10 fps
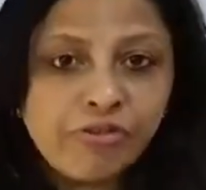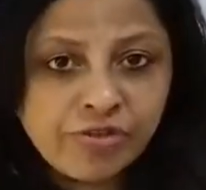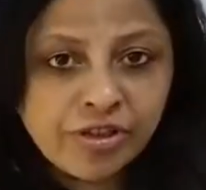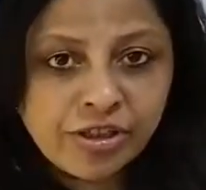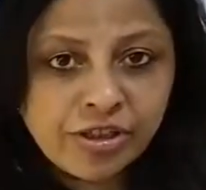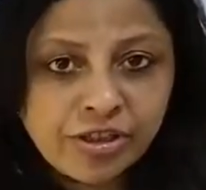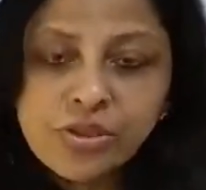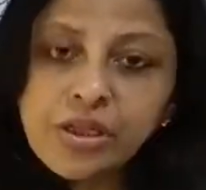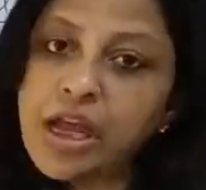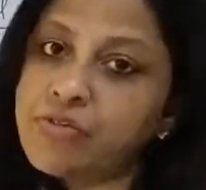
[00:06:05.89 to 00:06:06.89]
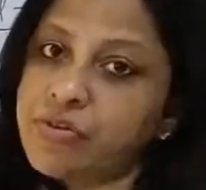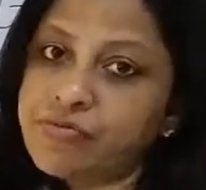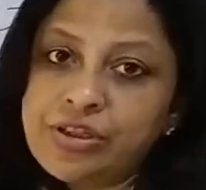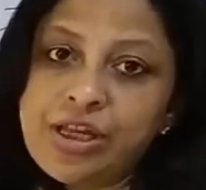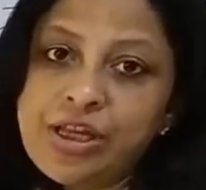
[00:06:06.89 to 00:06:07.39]
50,000 and
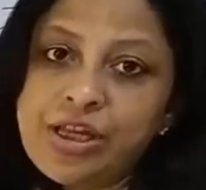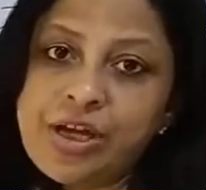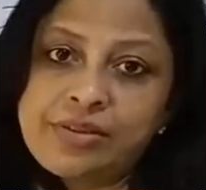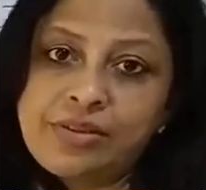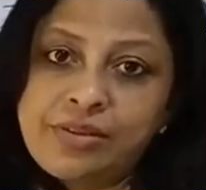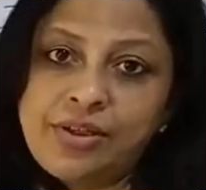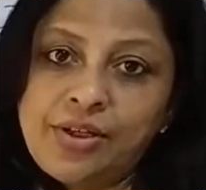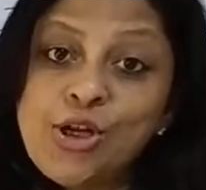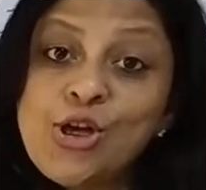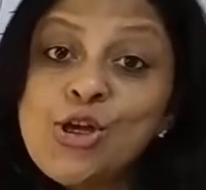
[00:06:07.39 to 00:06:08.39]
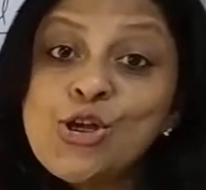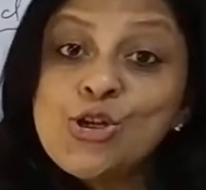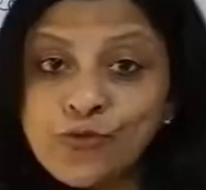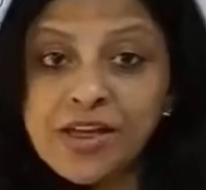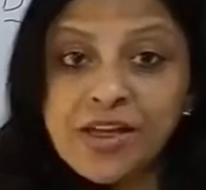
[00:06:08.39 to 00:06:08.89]
50,000.
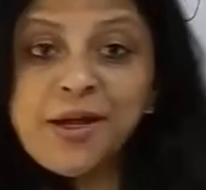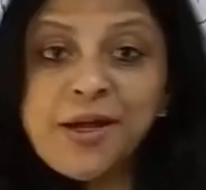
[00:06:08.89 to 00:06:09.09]
So when